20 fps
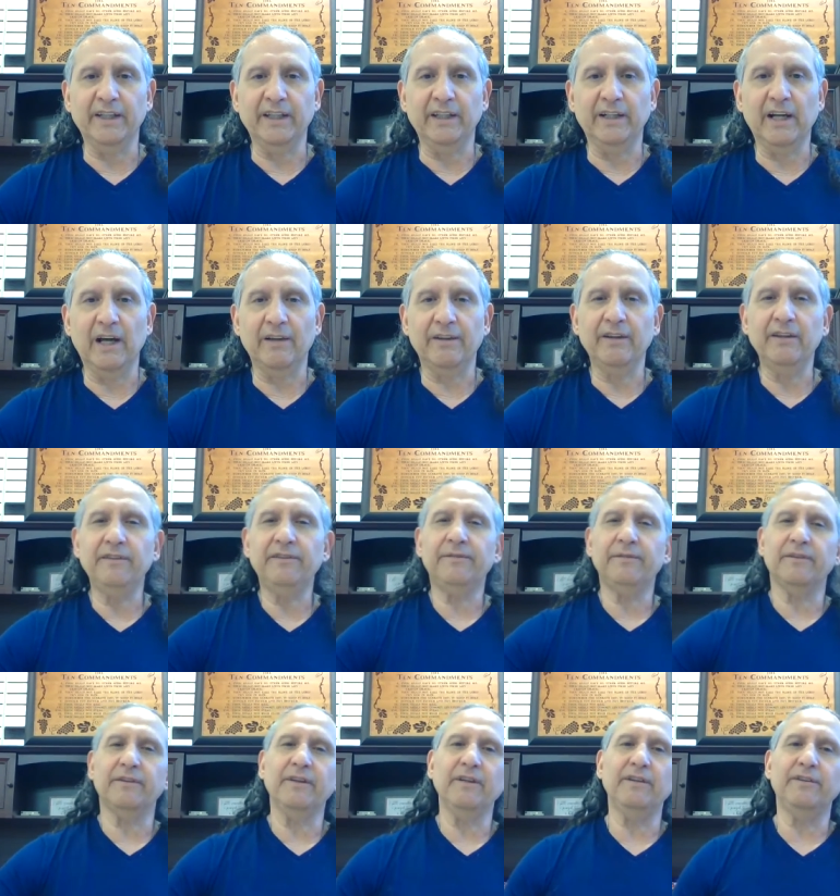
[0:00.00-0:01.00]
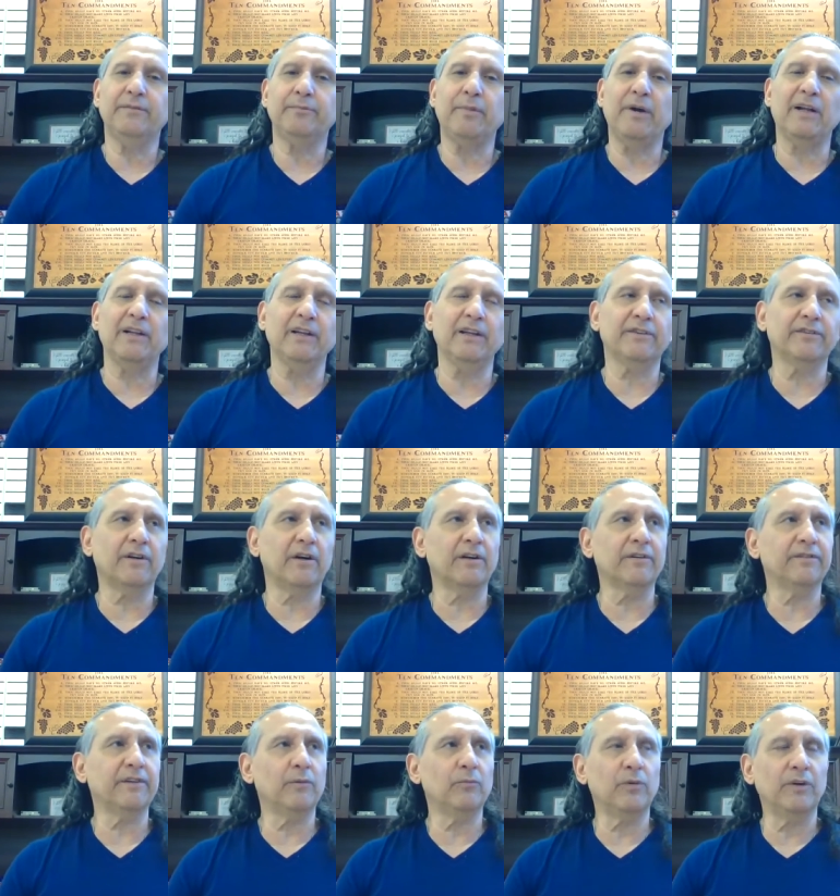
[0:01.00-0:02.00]
Now these spellings are
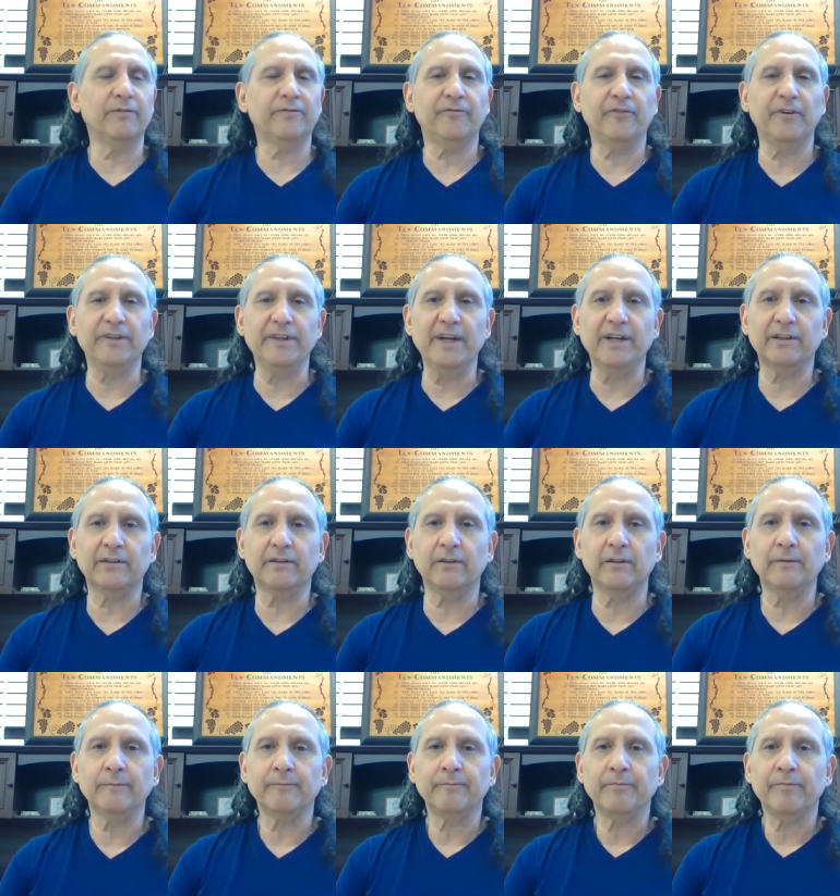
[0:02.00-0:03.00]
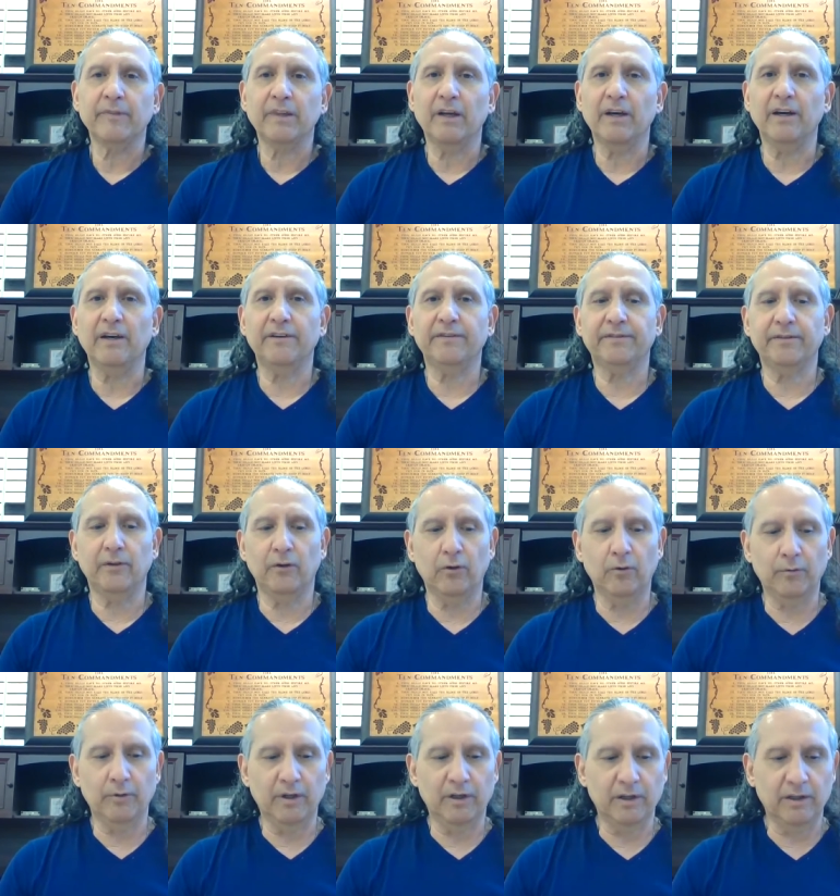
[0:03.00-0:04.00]
somewhat phonetical,
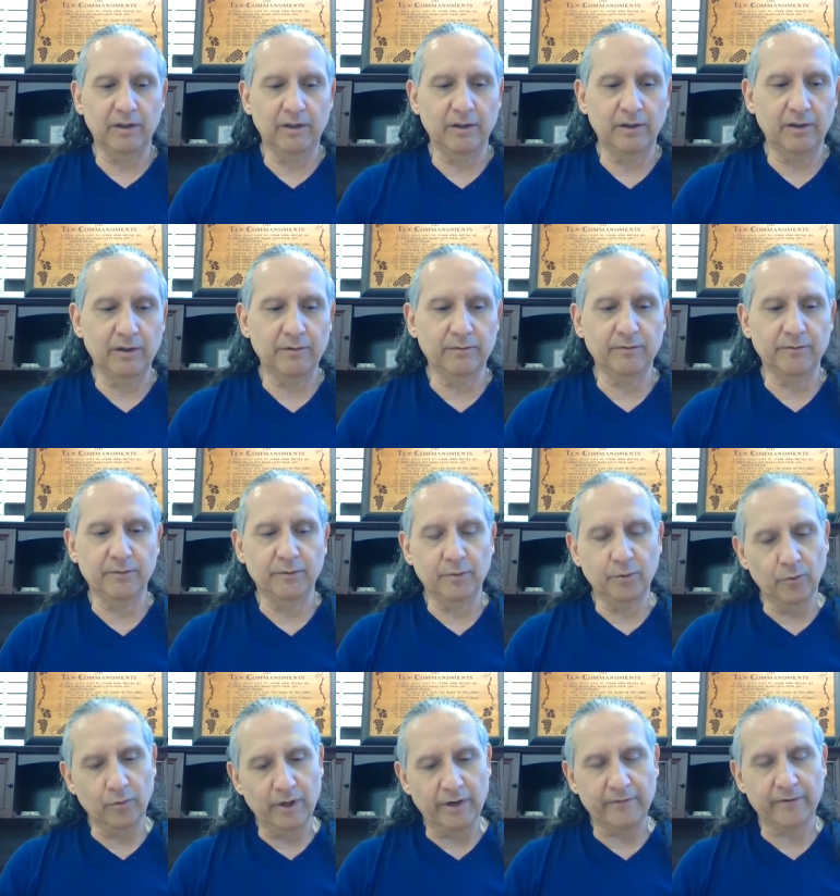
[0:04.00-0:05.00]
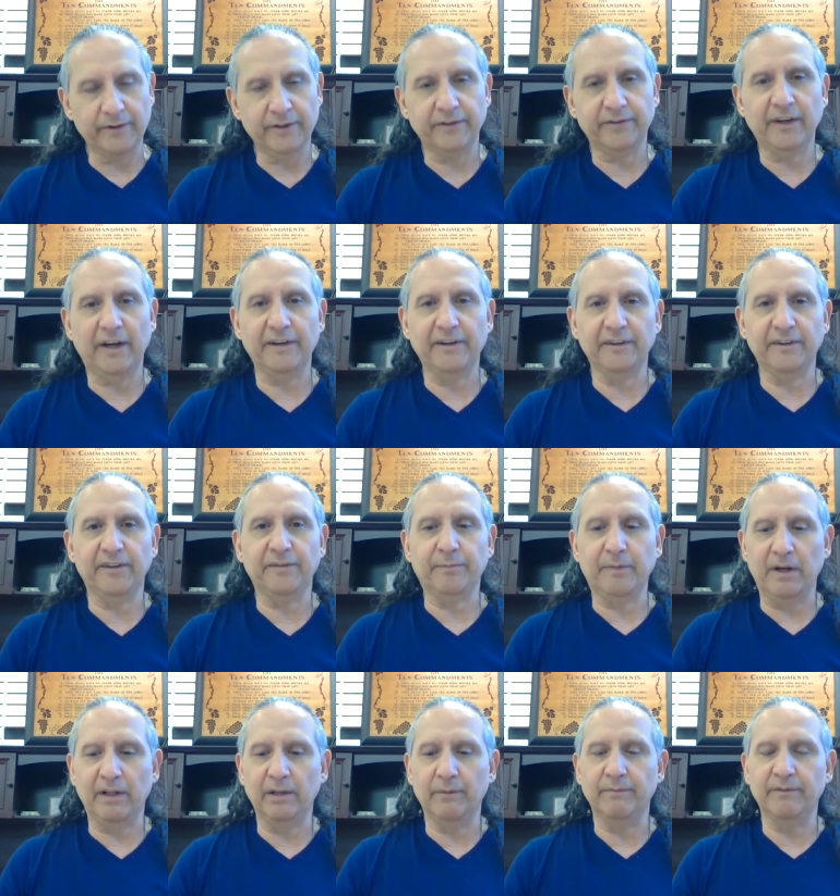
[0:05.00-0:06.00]
so whoever decided to
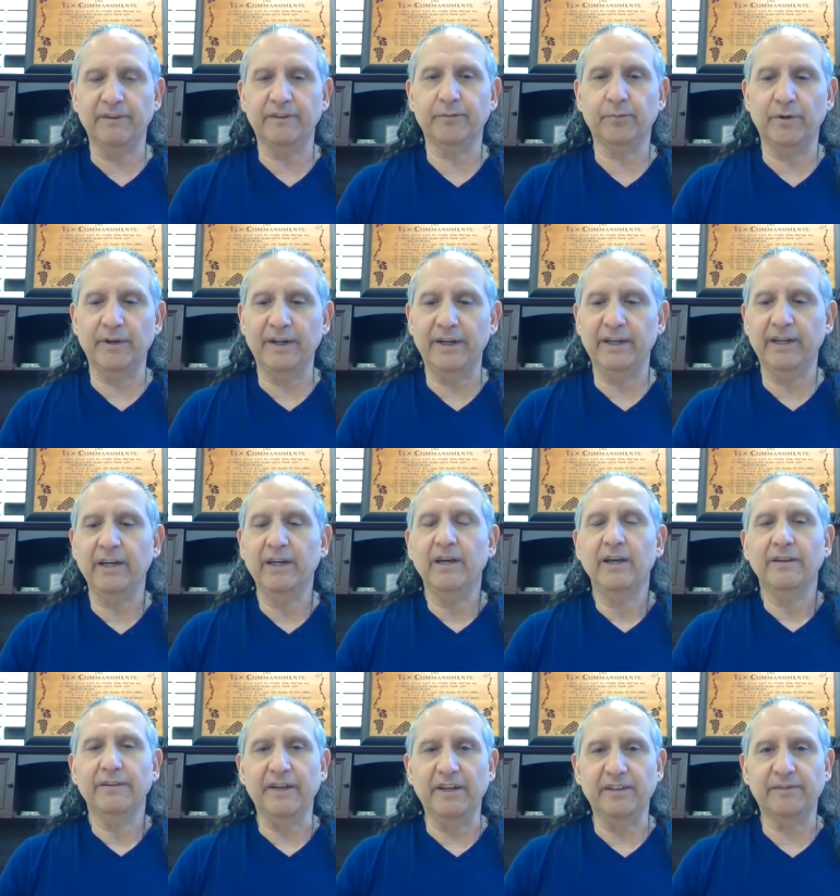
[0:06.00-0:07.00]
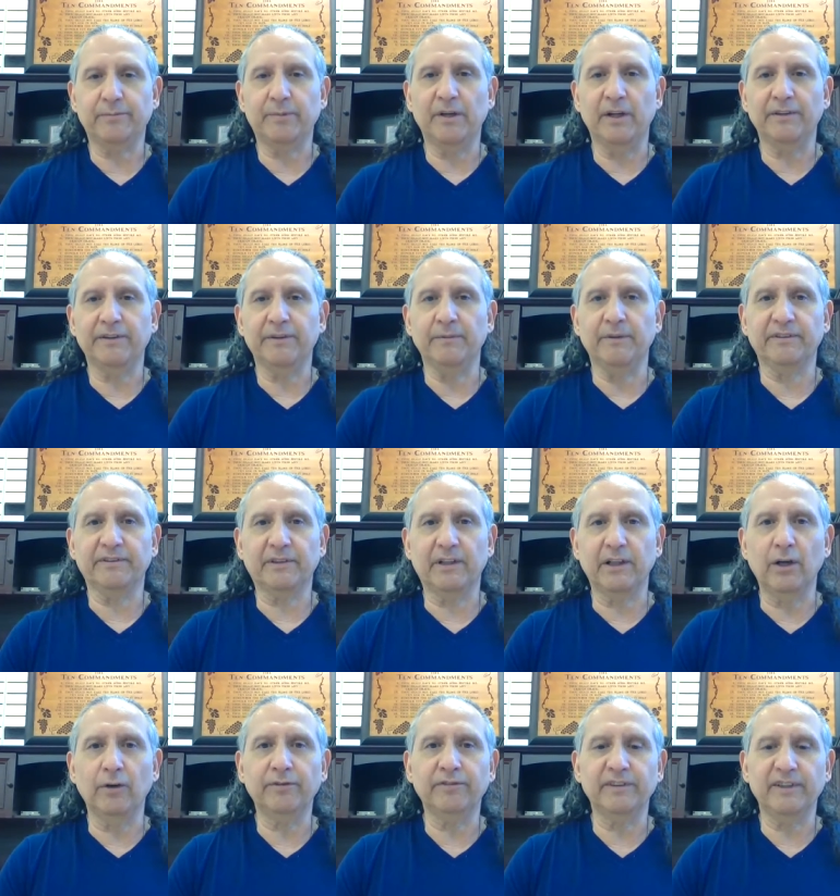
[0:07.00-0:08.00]
spell them this way, they spelled them as
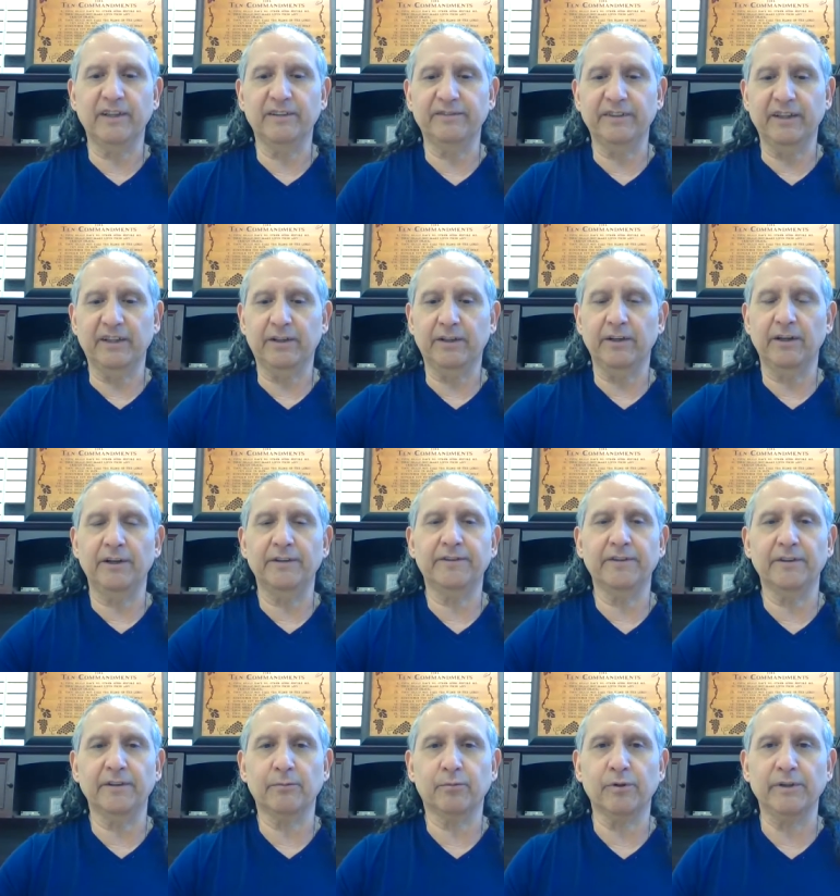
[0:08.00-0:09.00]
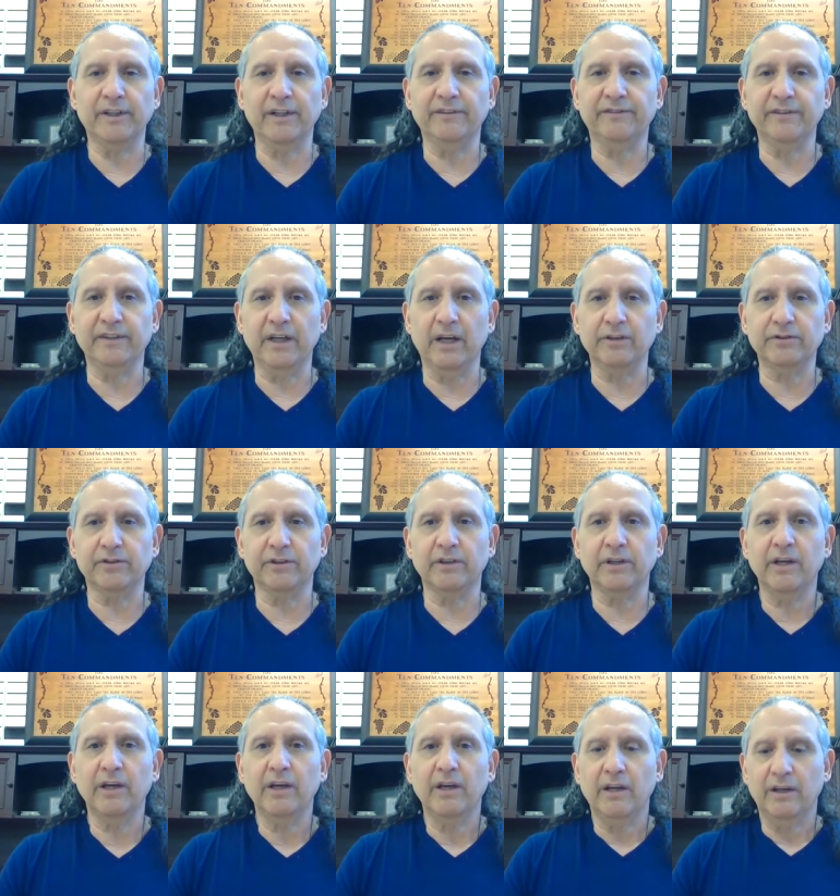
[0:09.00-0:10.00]
closely as they could to the pronunciation.
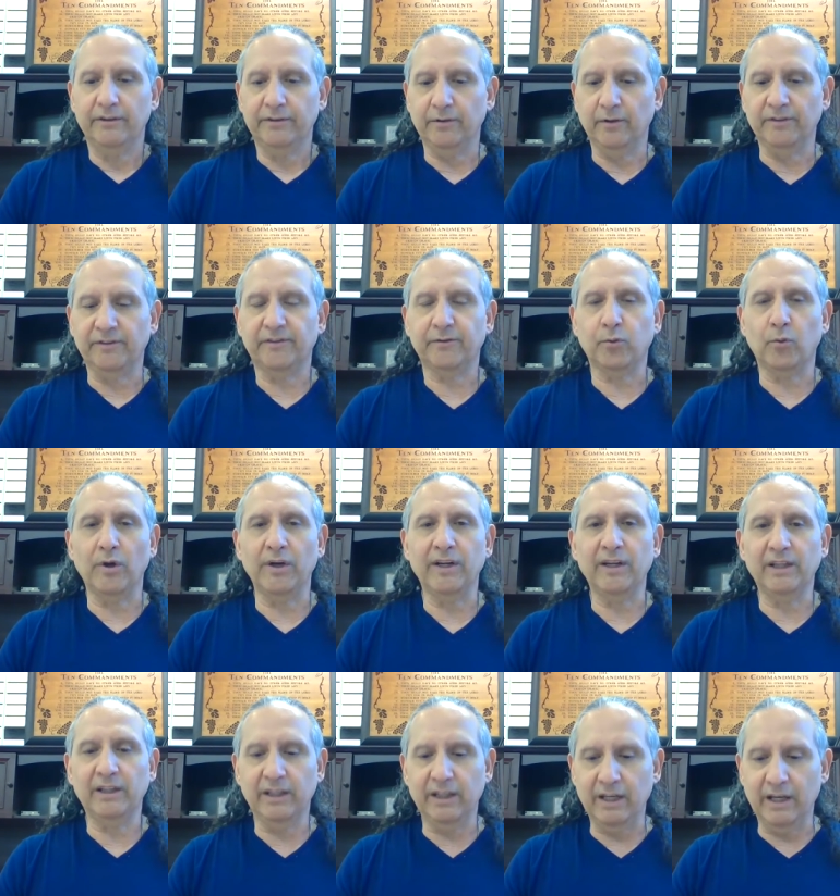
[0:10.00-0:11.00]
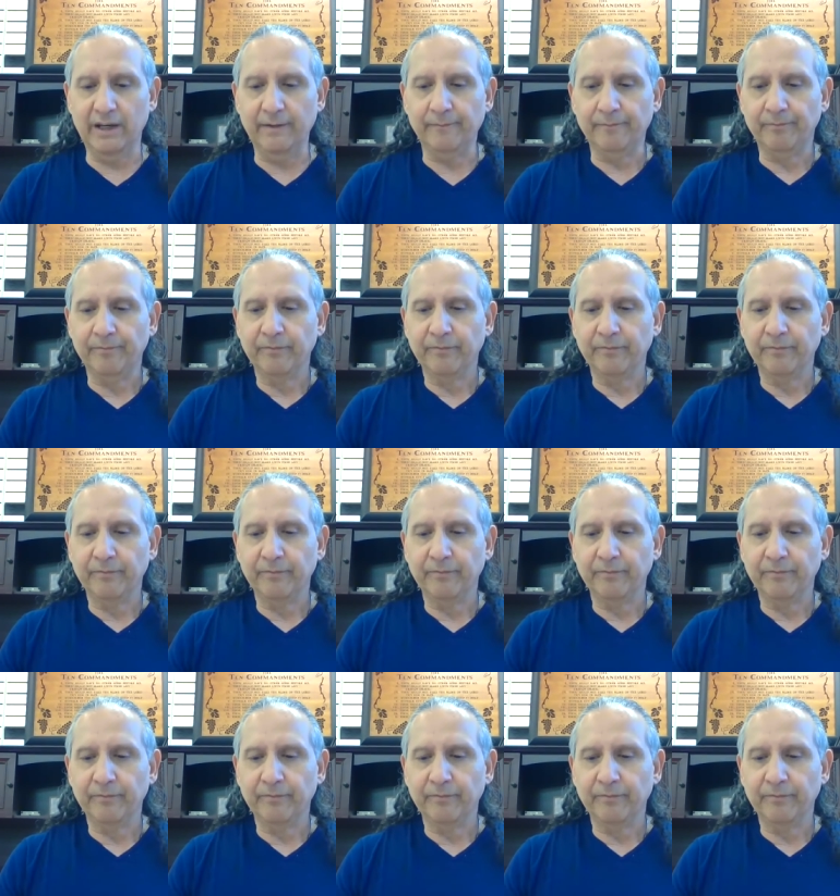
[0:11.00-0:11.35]
So it's Toi-Gye.